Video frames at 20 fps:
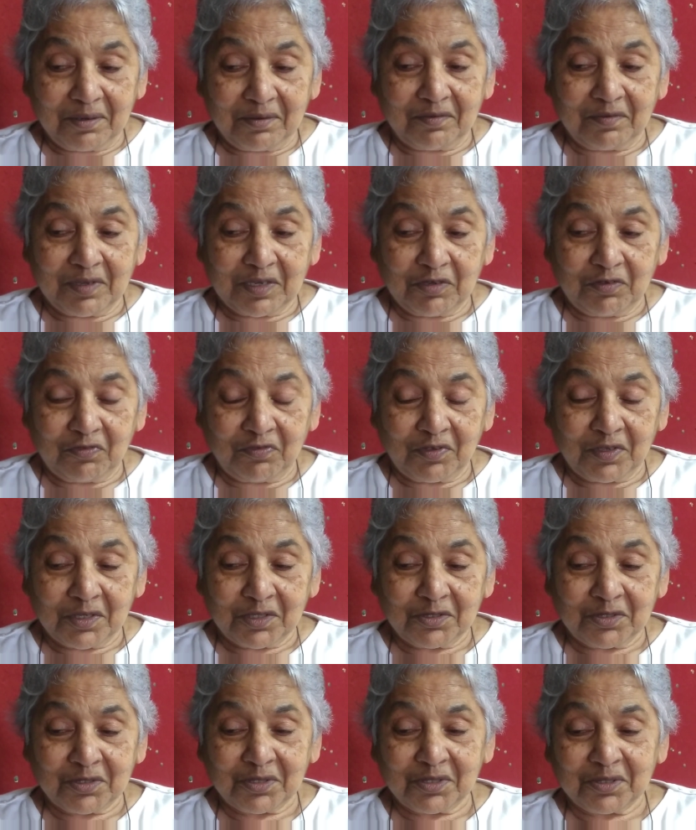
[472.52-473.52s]
Very
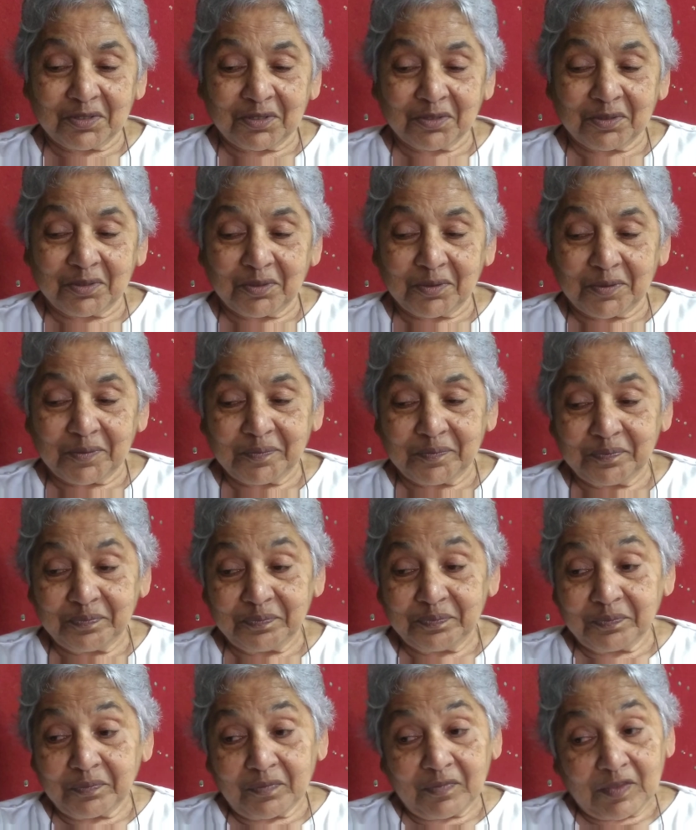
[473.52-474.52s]
fierce, so
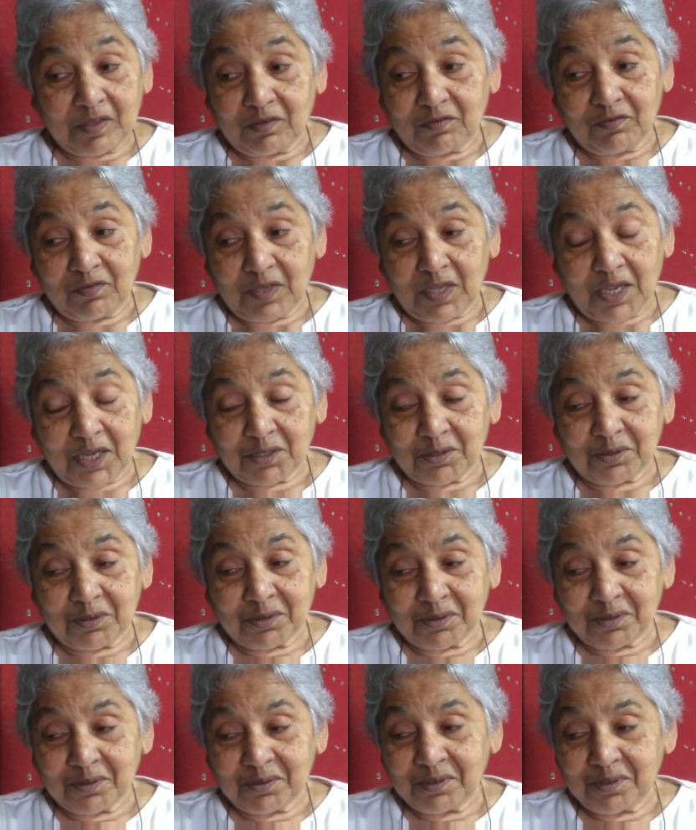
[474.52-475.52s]
we had
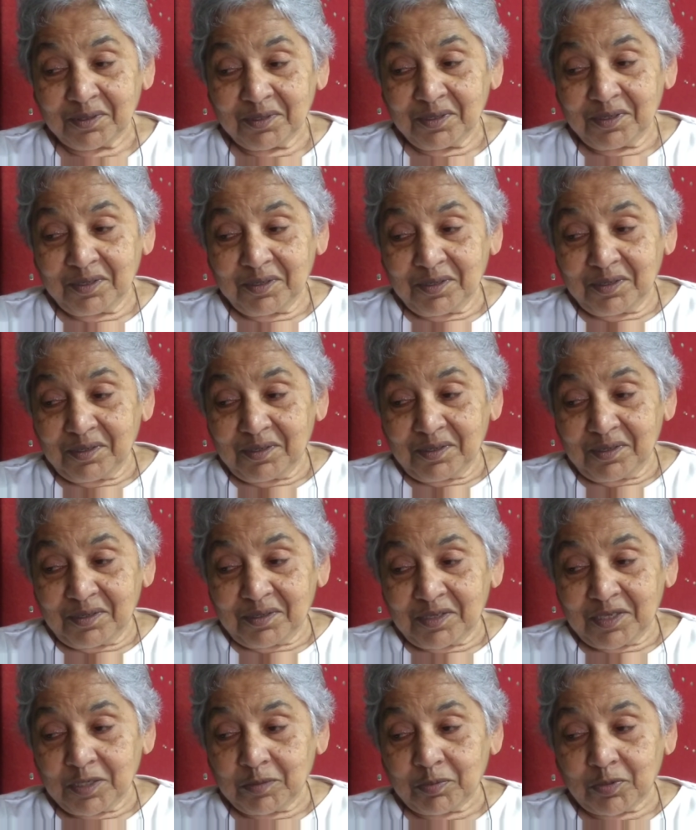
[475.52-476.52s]
to
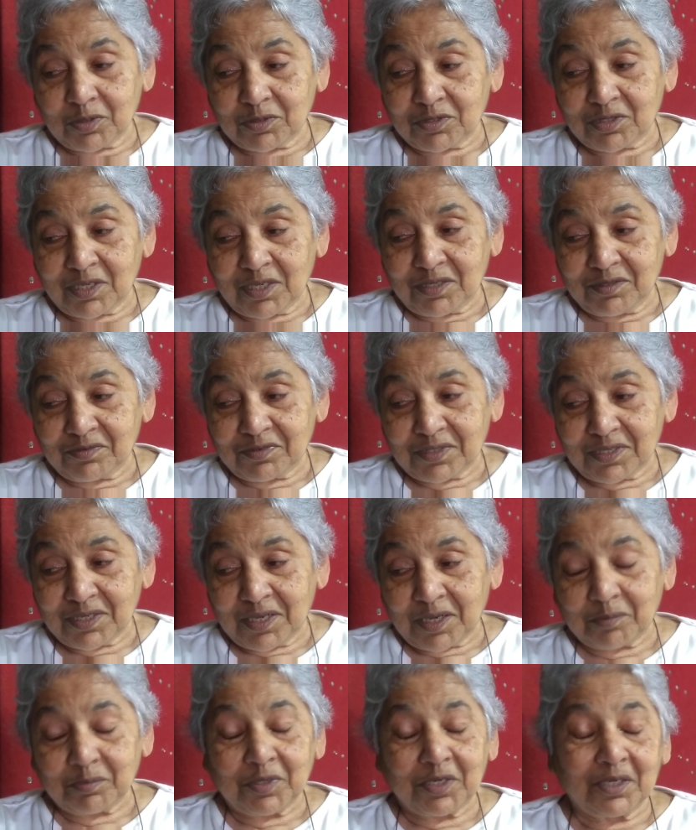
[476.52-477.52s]
keep ourselves
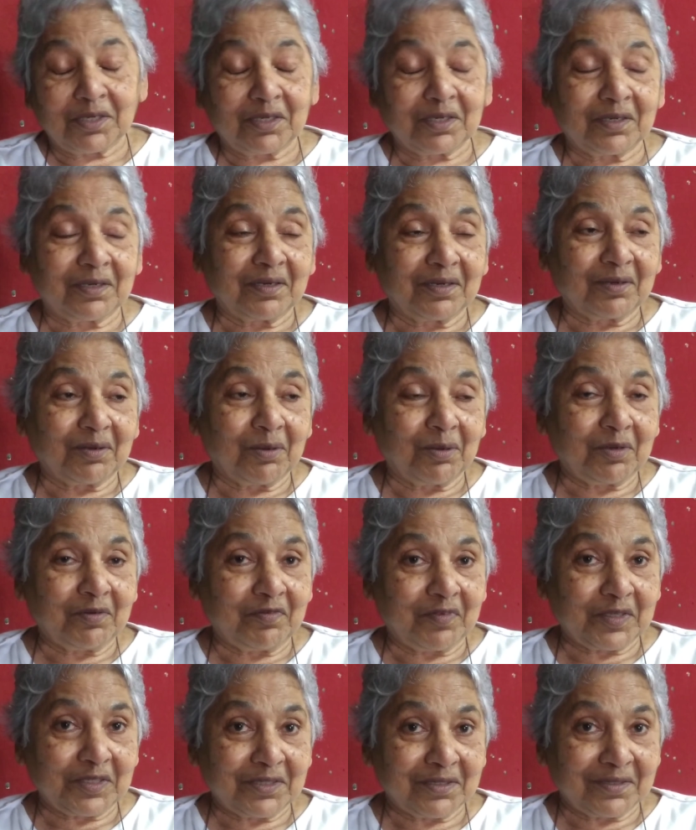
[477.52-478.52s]
updated
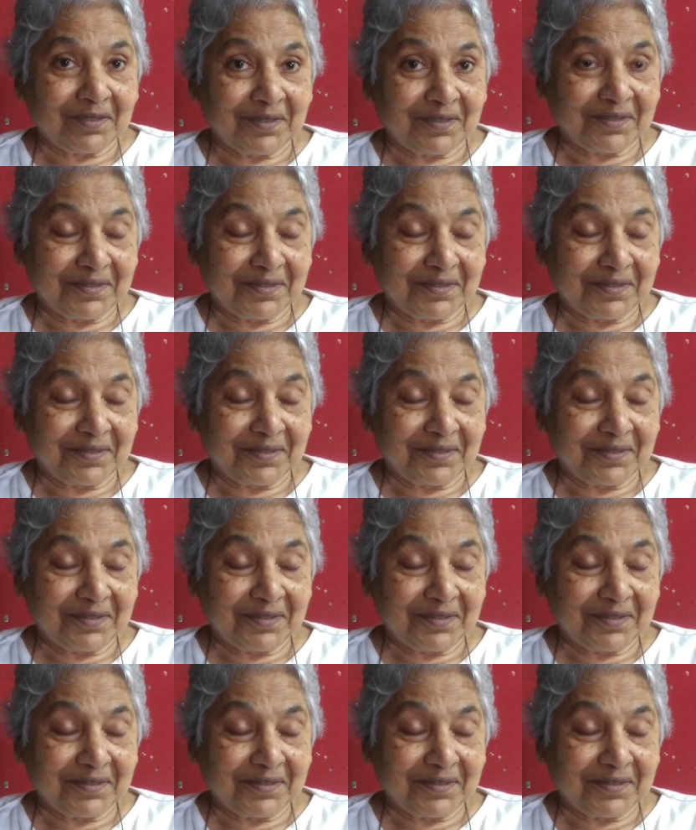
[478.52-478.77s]
always.